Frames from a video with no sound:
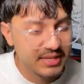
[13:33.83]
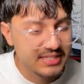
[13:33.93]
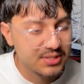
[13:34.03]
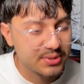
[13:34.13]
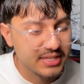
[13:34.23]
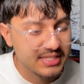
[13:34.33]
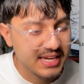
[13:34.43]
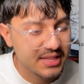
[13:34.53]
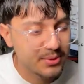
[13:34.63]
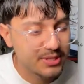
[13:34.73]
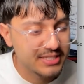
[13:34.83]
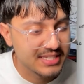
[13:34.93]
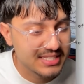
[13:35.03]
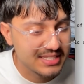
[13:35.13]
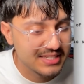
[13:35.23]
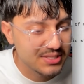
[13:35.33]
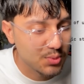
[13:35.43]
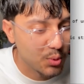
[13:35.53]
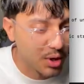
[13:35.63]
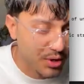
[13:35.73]
doing exactly what it says it is,
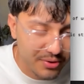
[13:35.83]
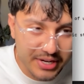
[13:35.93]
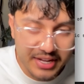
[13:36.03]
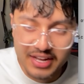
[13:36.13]
wandering.